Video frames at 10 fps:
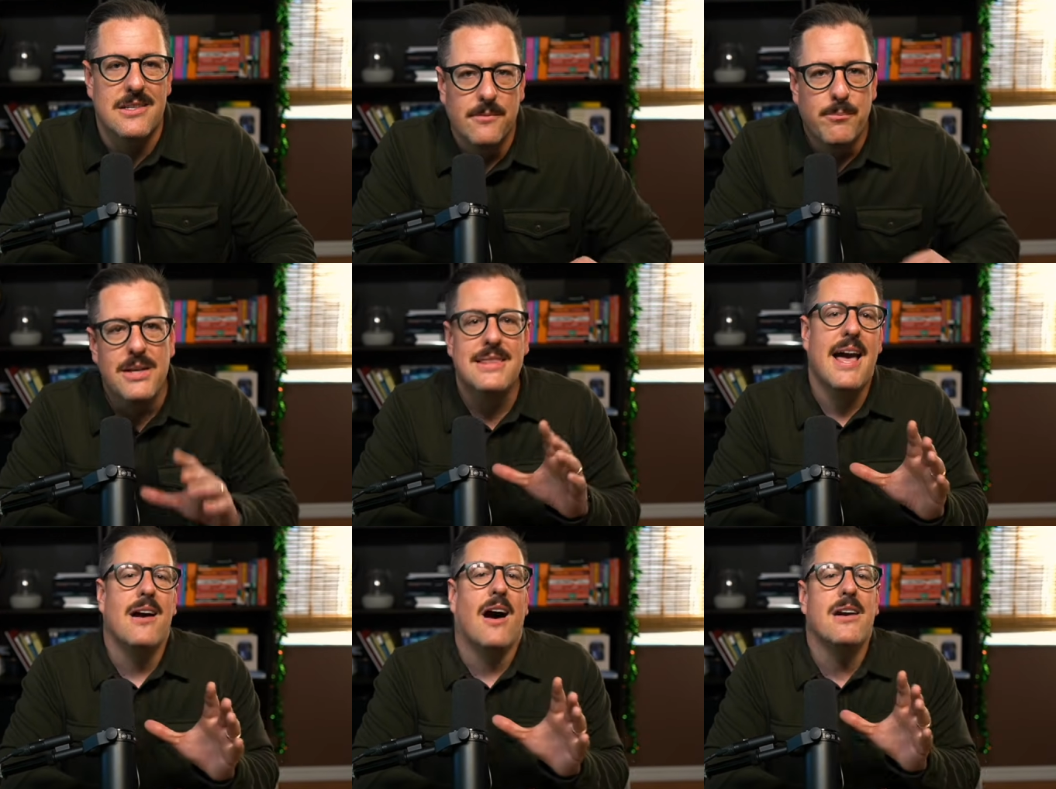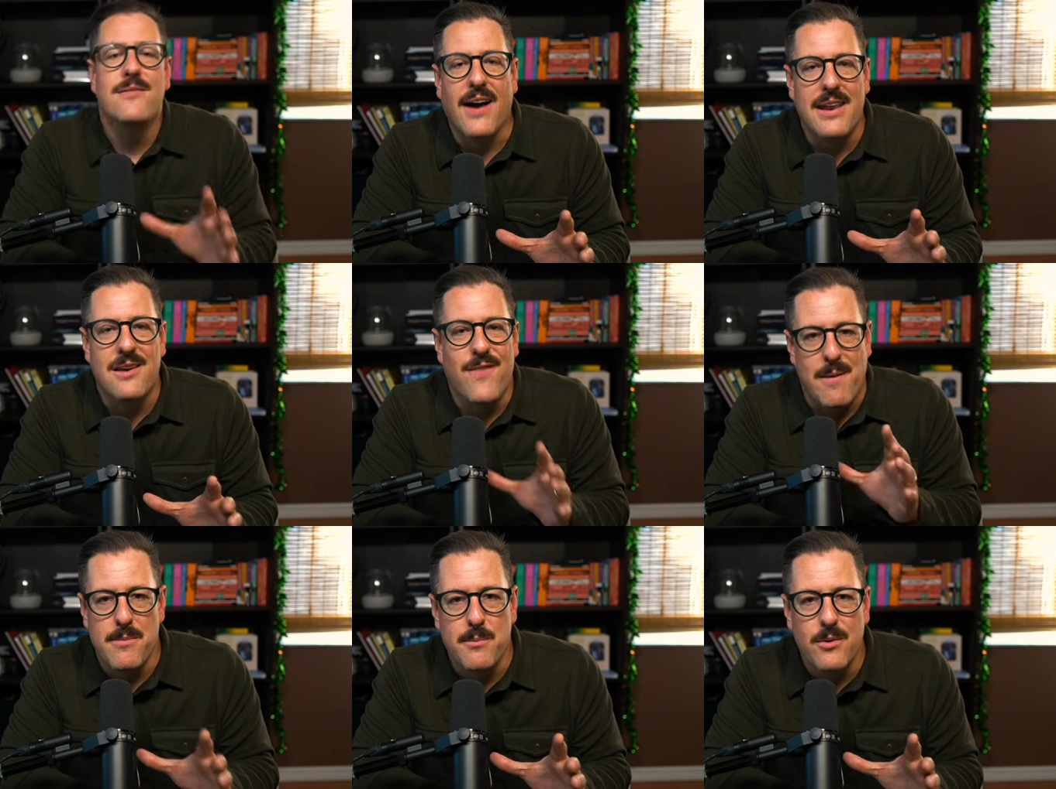Put that uninvited family
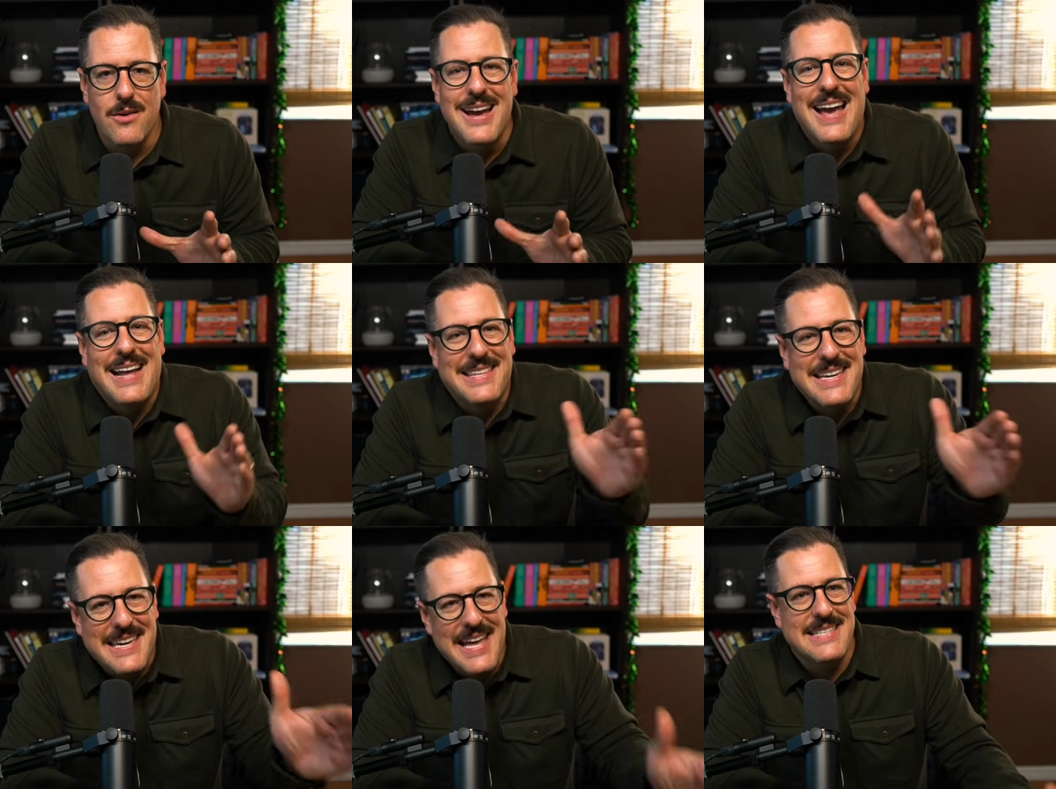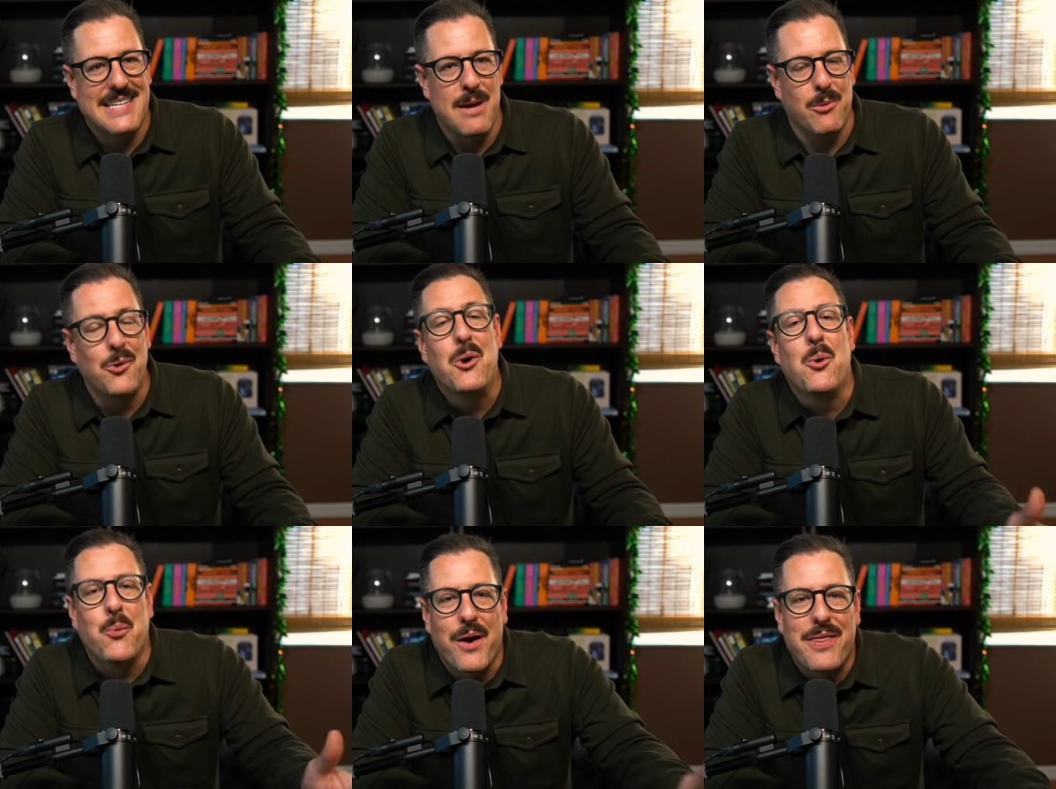member at the kids' table
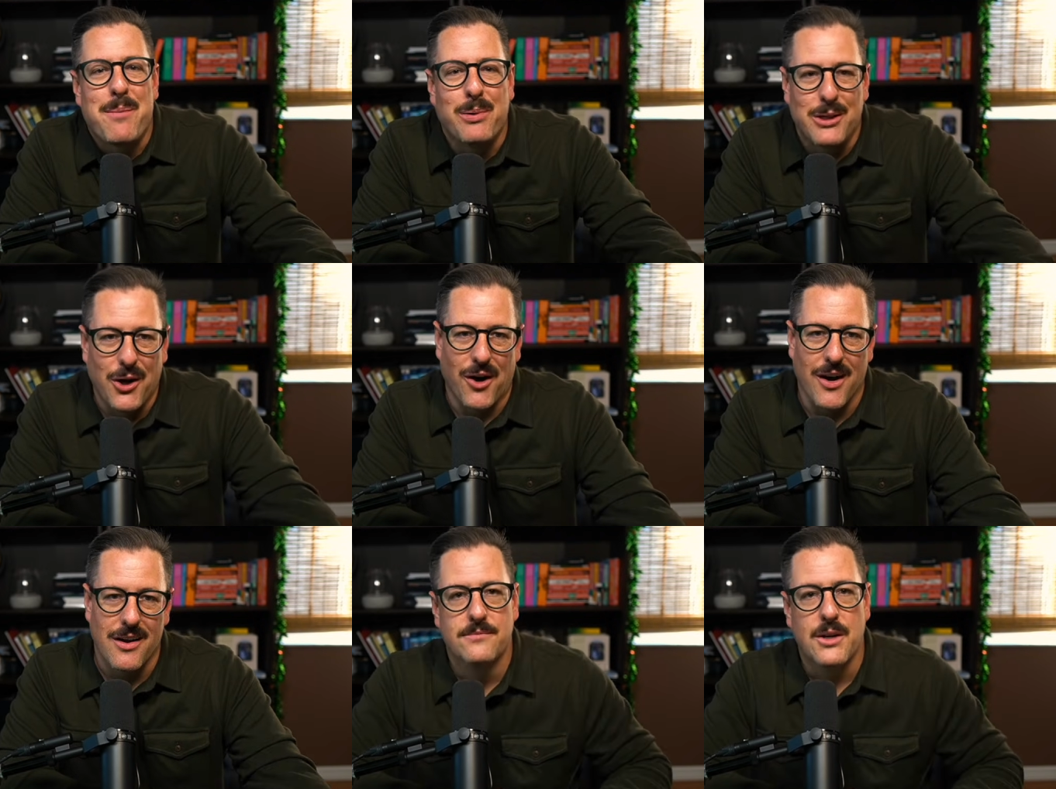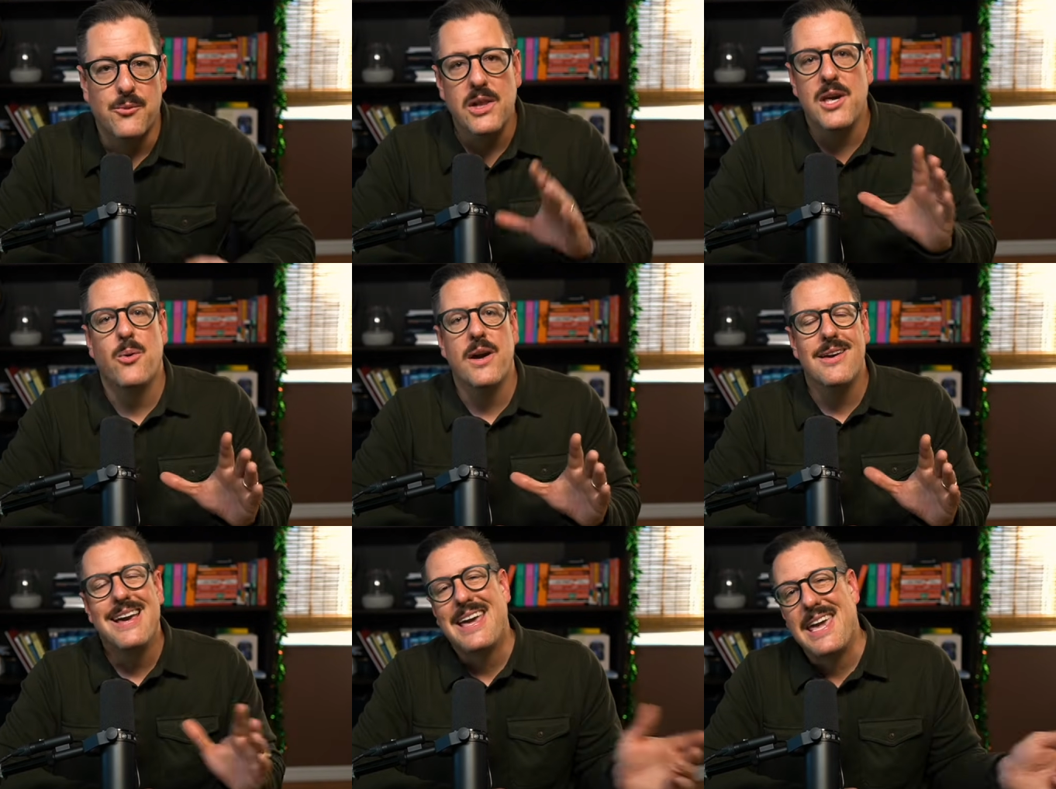where they belong. Really quick,
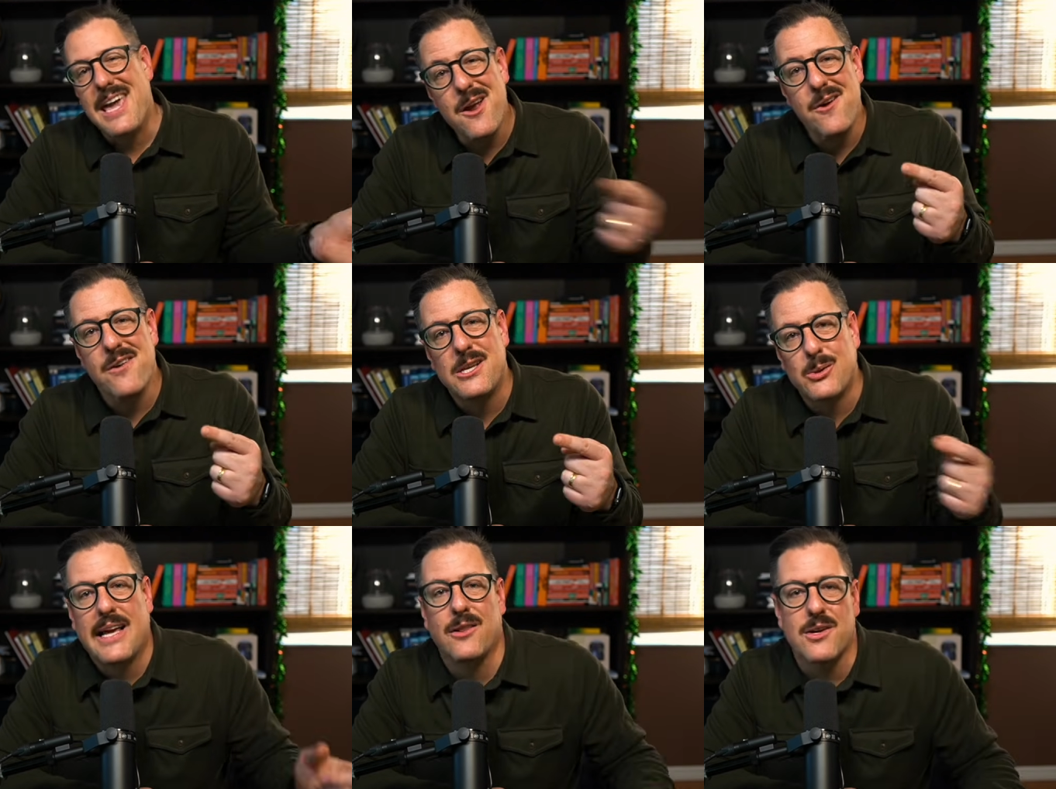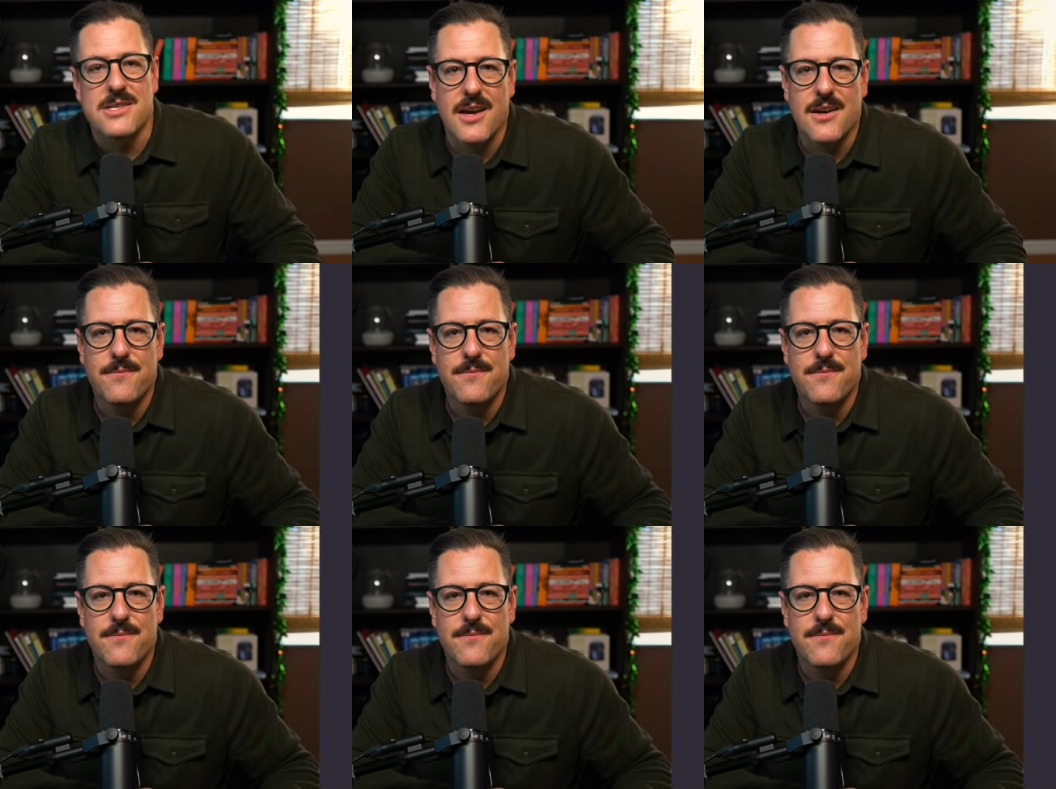here is what that looks like.